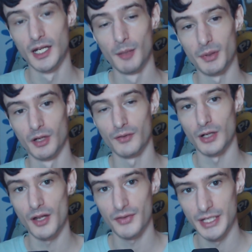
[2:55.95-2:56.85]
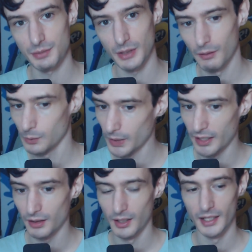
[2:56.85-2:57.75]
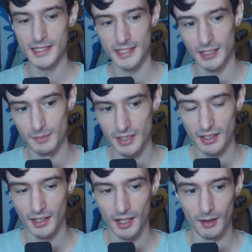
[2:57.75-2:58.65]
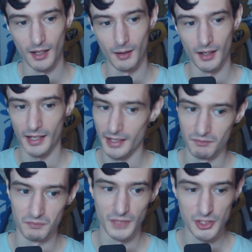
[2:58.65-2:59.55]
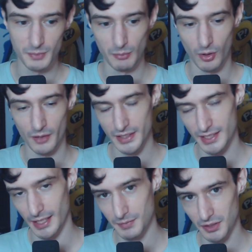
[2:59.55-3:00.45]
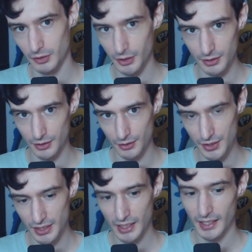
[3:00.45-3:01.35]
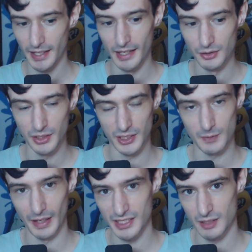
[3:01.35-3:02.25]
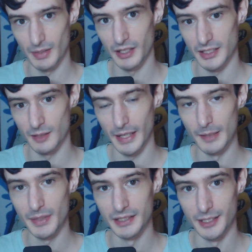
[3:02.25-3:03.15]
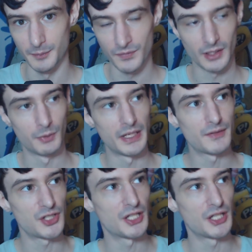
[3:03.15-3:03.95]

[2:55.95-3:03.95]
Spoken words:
But overall, things were going well, it seemed. And this should be more of the same. So good news, and you can expect stability, in my opinion. When you have a change